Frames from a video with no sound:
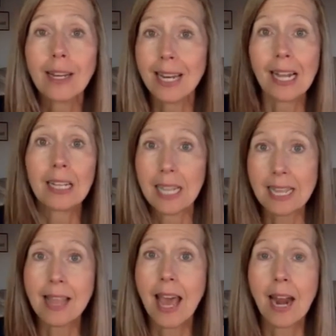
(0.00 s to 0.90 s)
going to
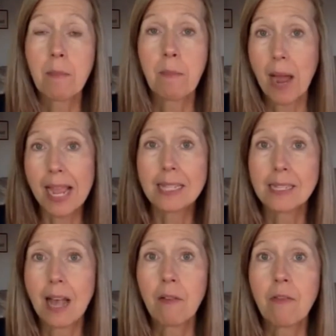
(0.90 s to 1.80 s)
clean that up by
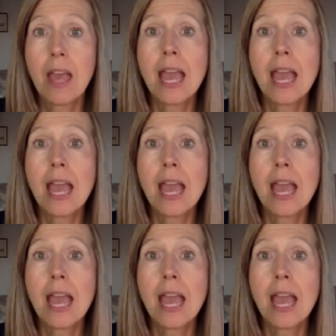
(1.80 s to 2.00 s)
itself.